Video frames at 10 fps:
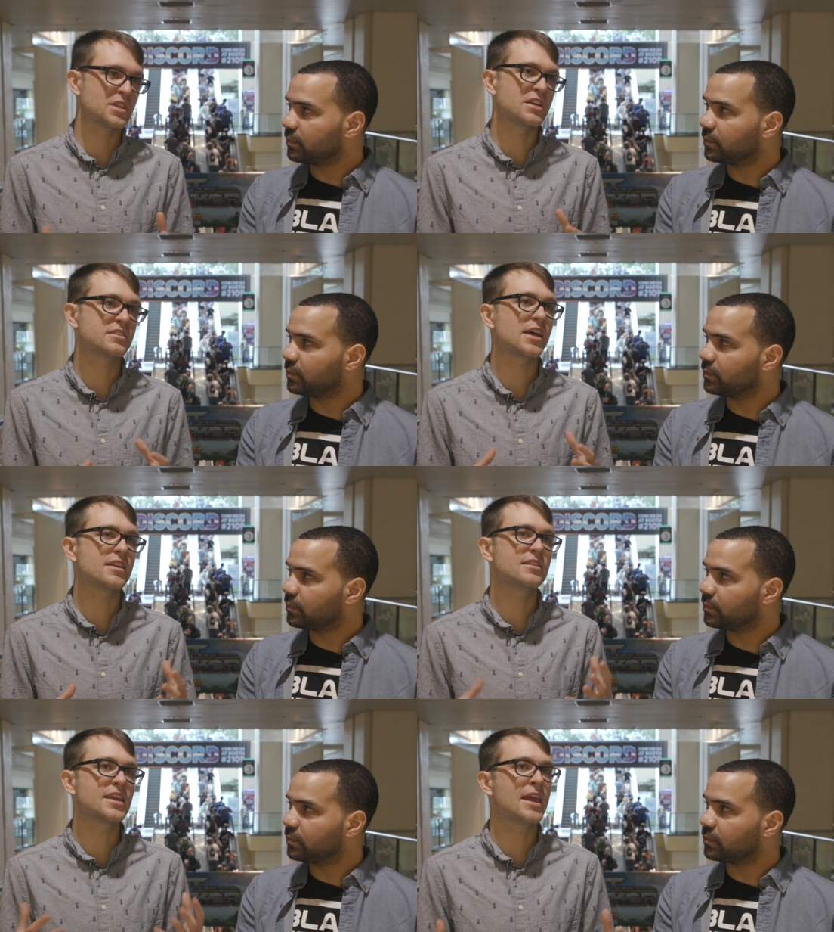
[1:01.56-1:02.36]
Speaker 1: they
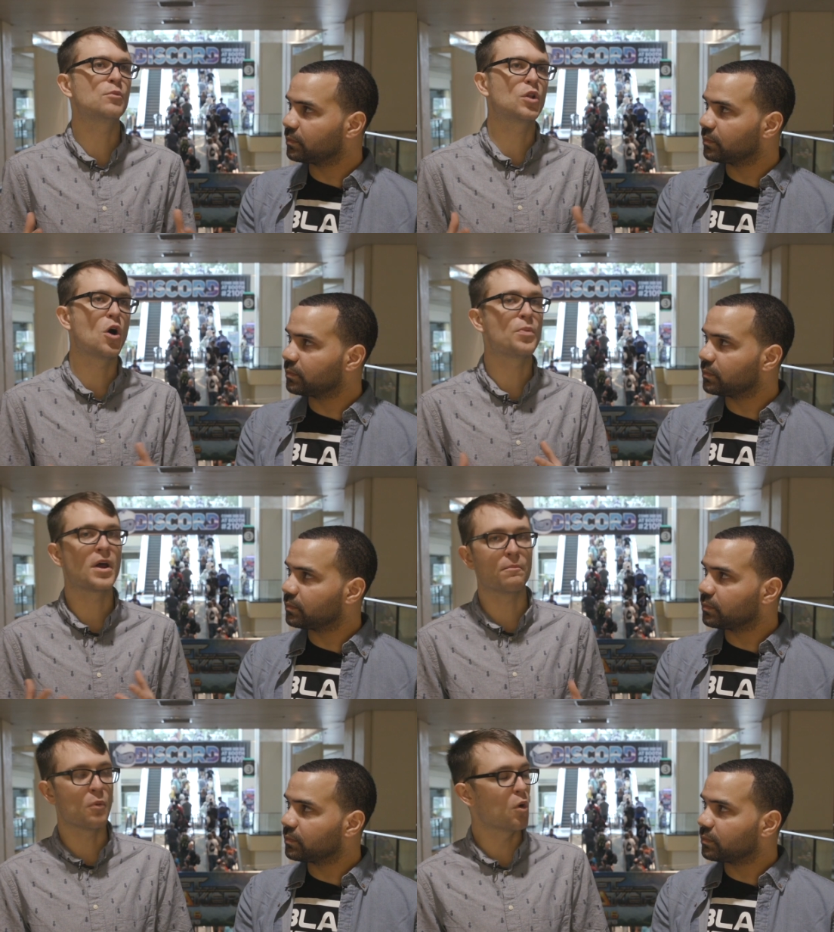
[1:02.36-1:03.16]
said the game will
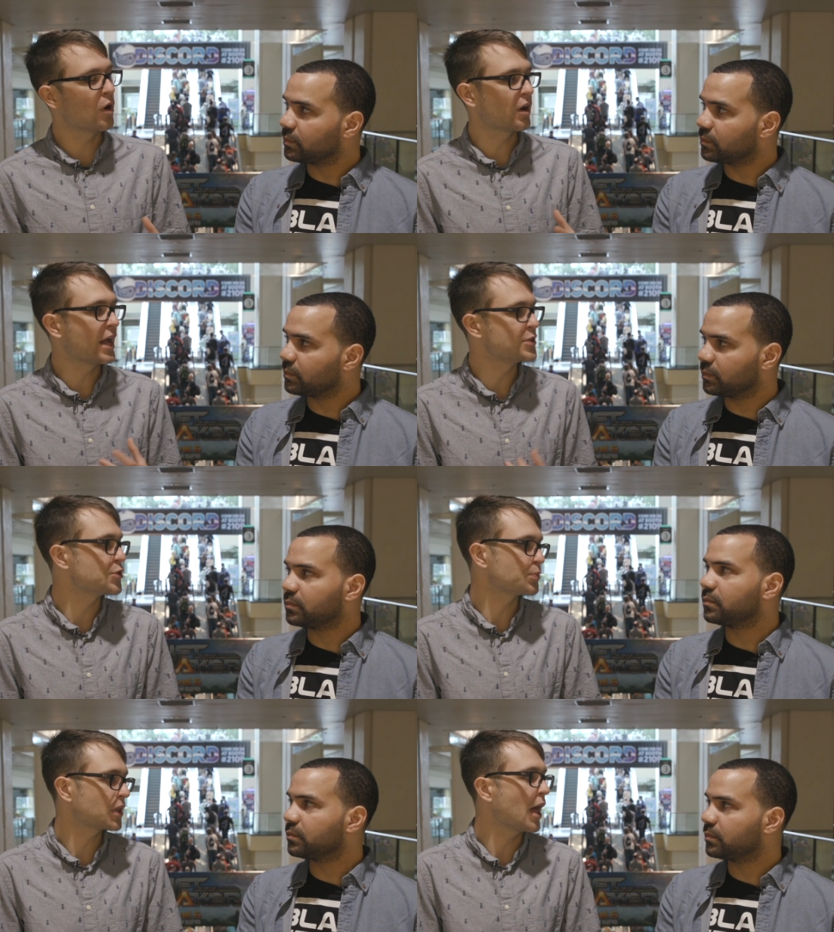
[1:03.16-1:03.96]
open up more
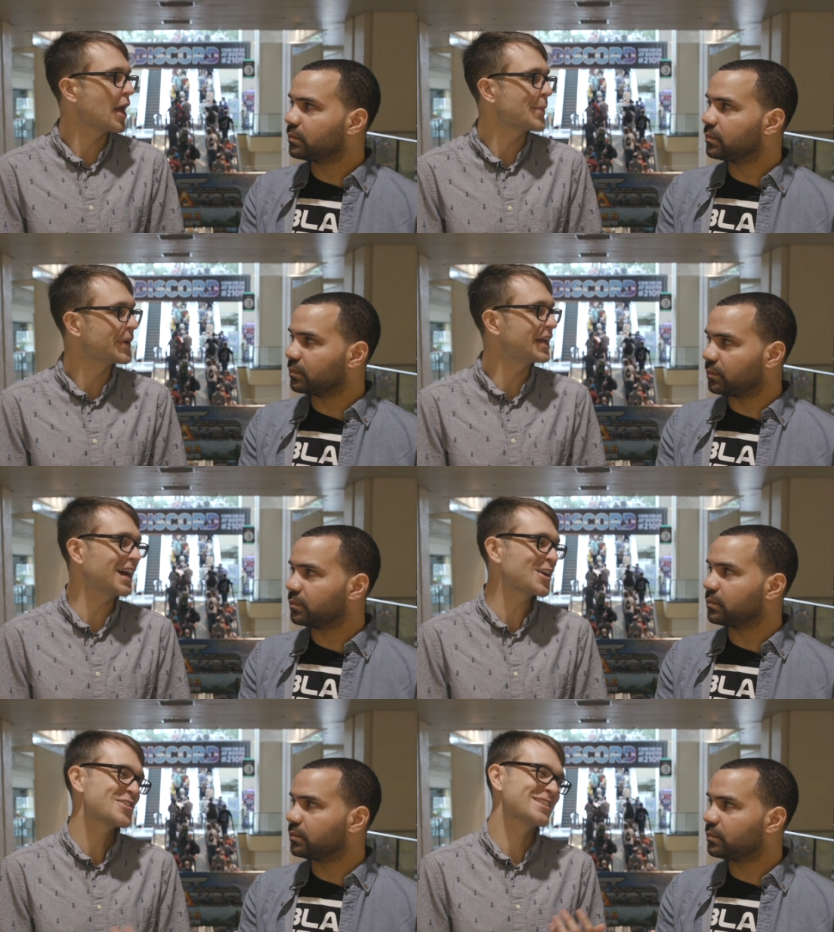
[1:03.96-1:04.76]
as you play,
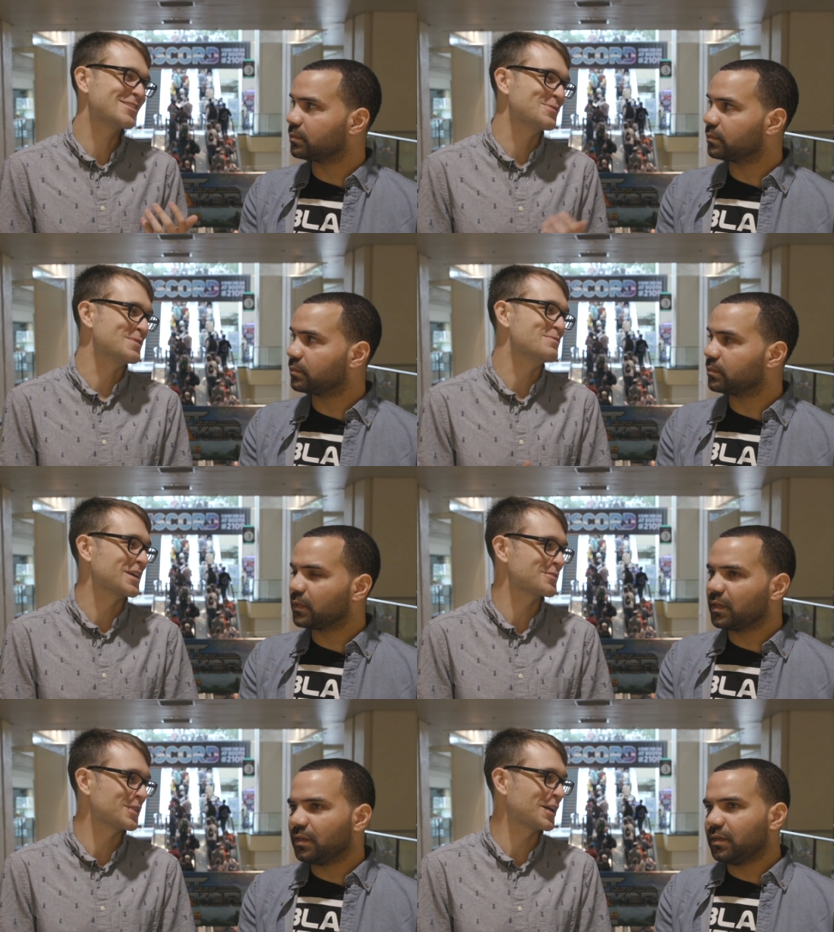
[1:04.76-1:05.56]
but mm. I wasn't super
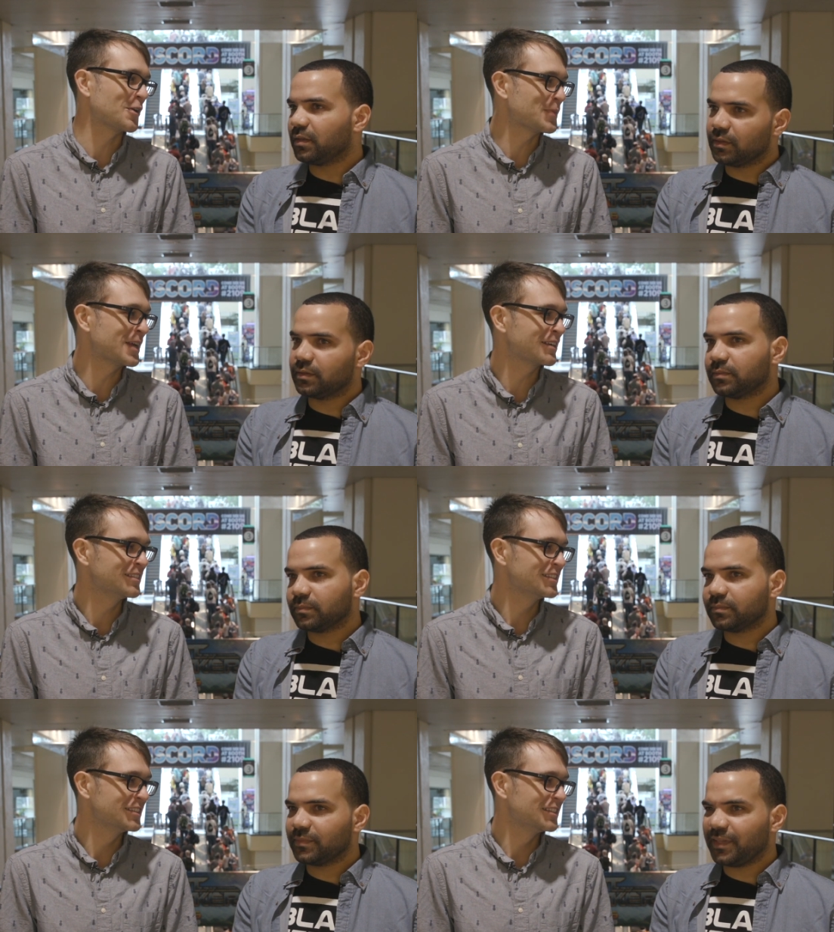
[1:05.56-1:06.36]
impressed with that opening.
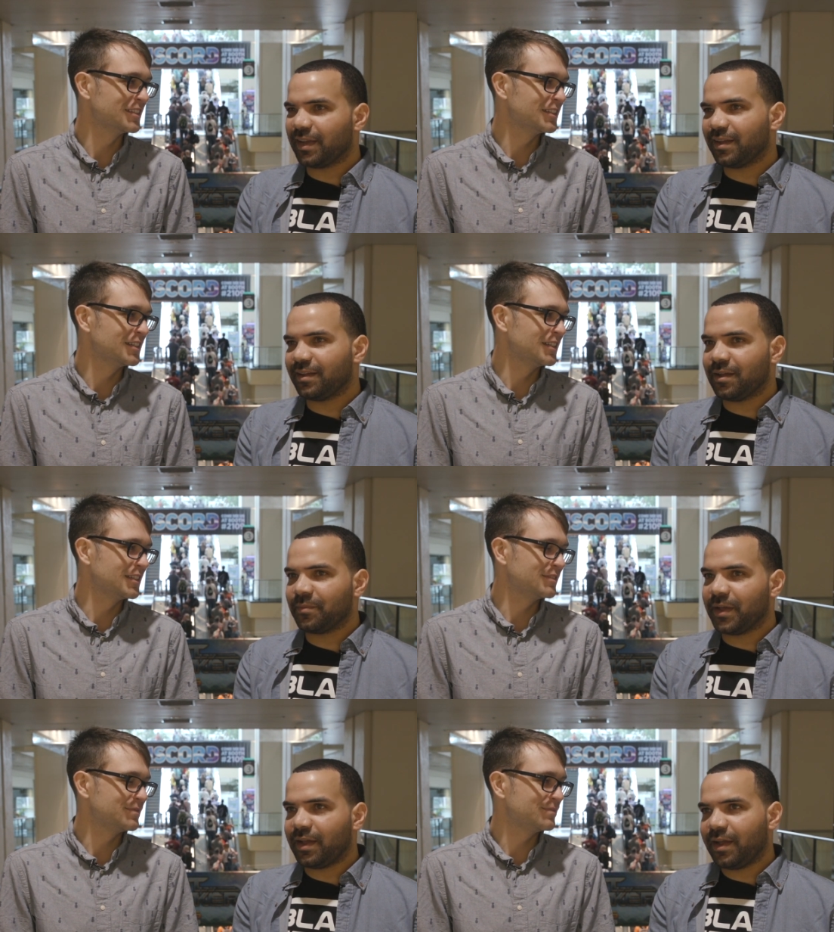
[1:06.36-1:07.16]
Speaker 2: Yeah,
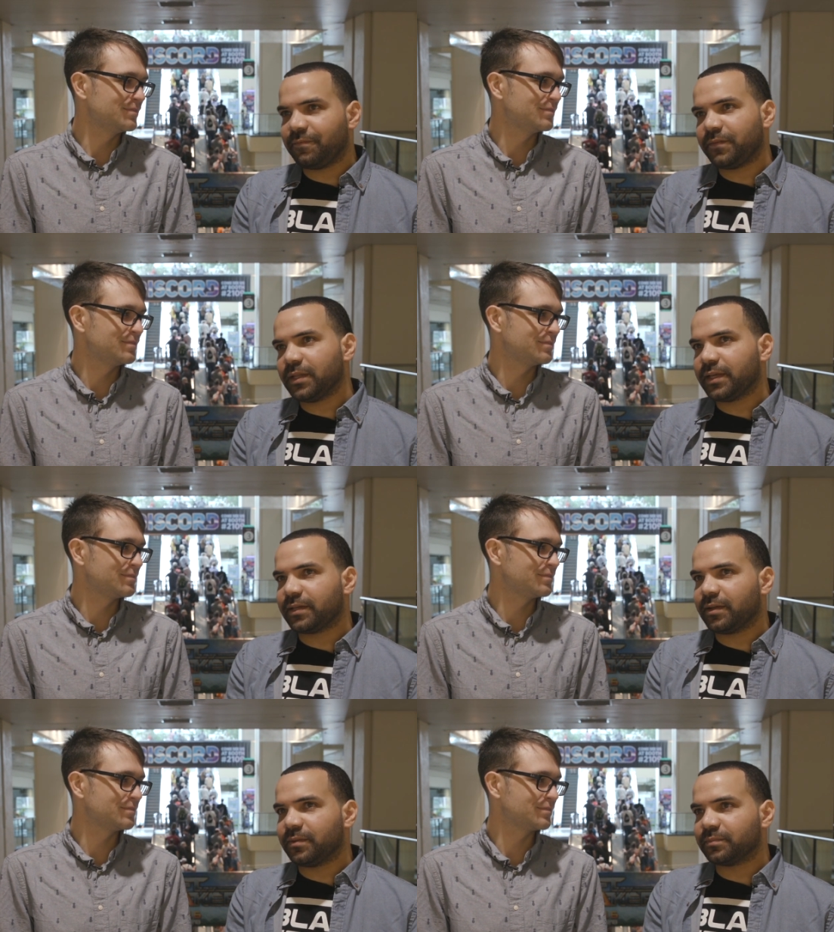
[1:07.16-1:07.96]
um, I feel
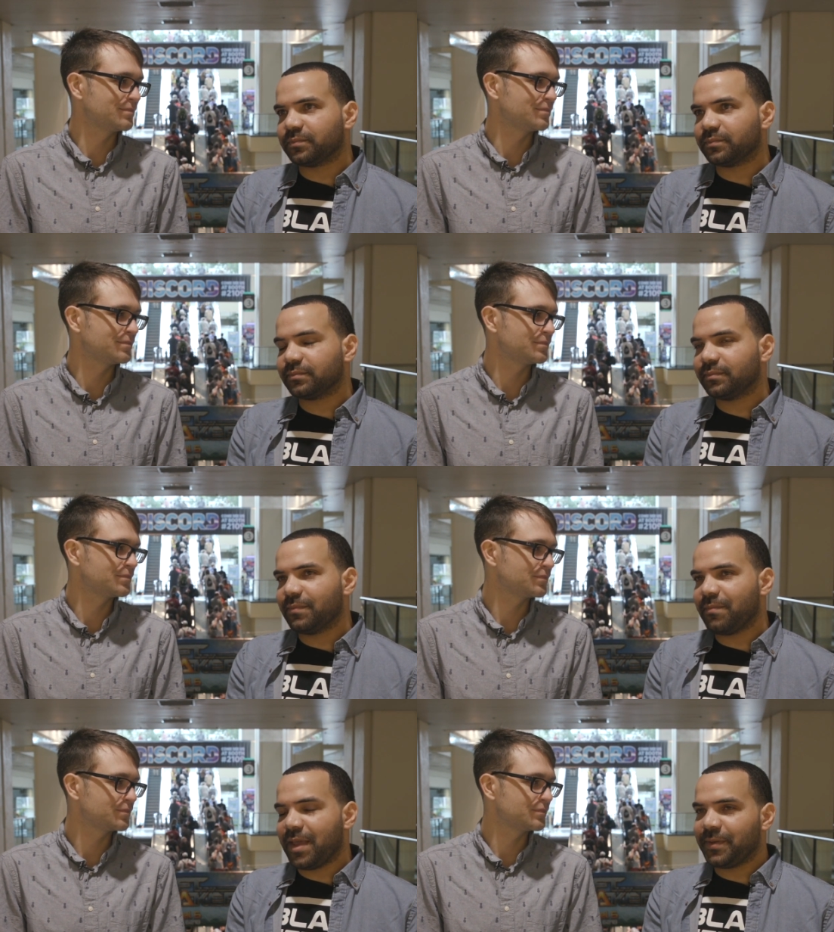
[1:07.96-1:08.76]
like. Um,
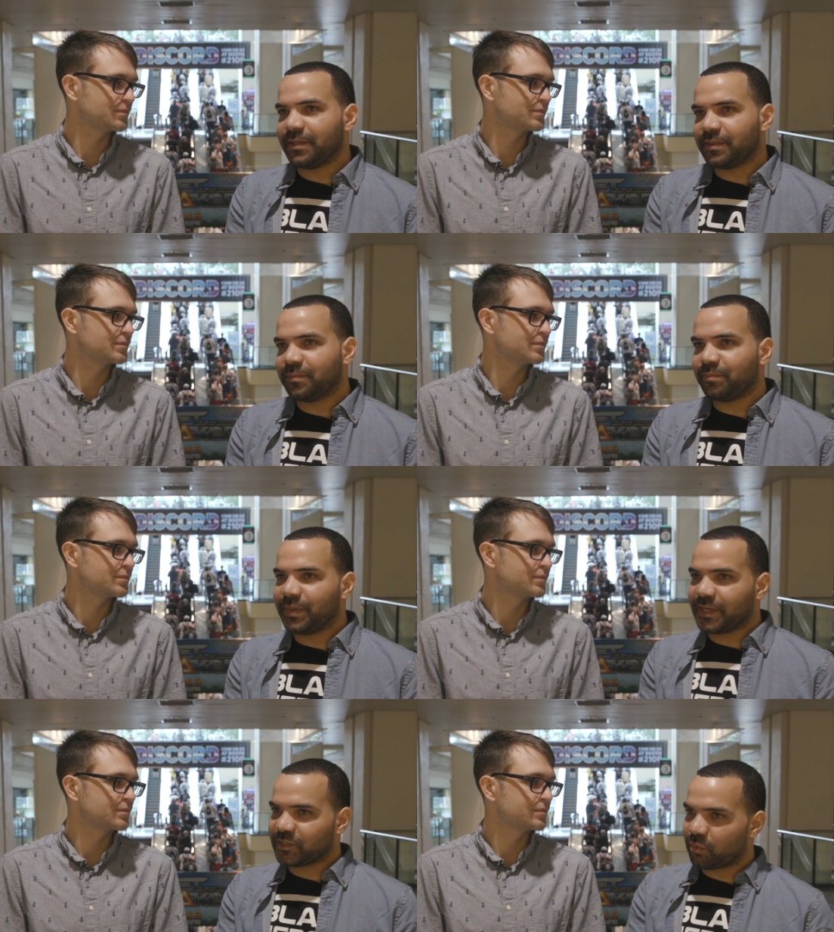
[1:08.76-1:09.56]
maybe the
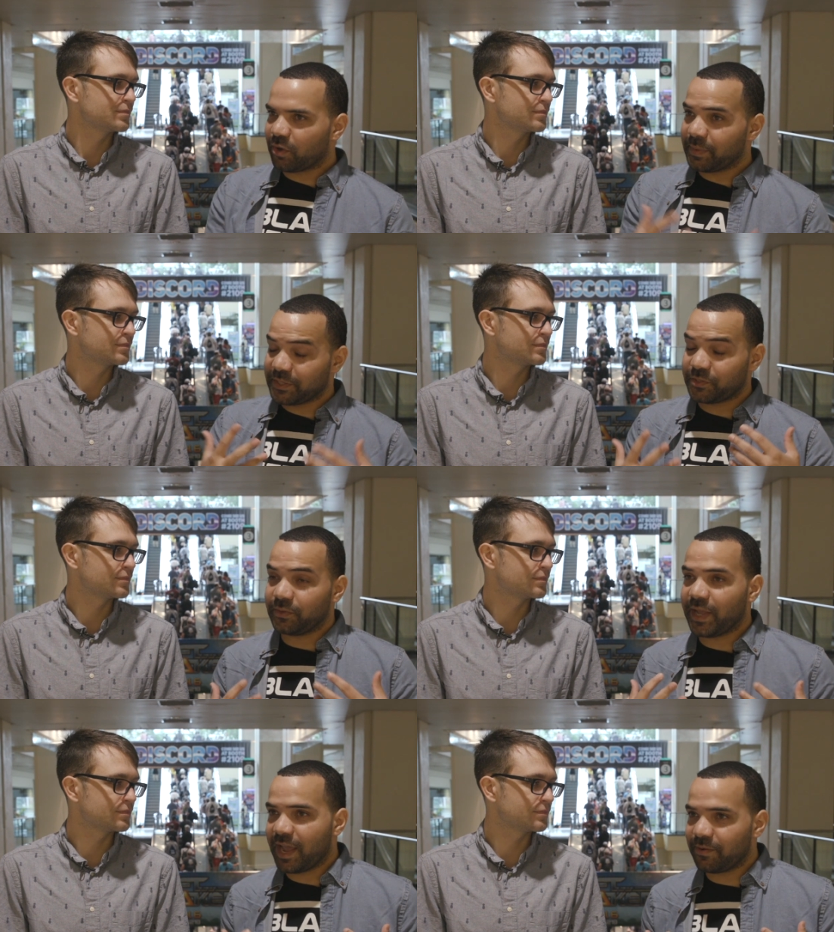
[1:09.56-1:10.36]
biggest problem I
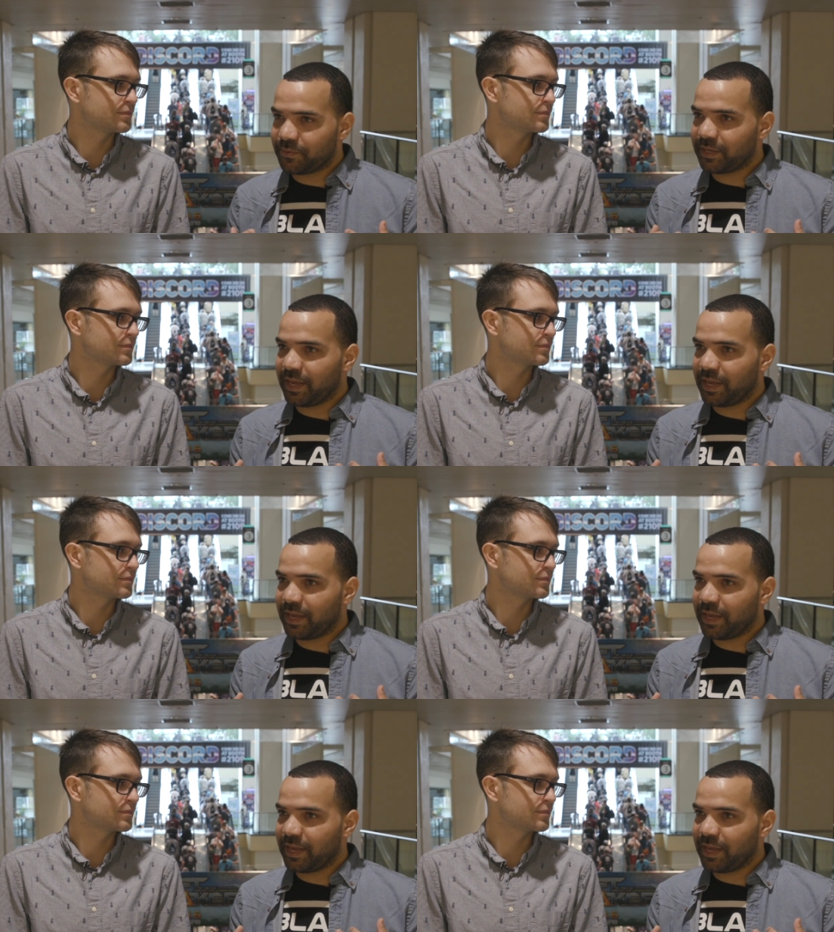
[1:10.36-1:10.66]
still have with the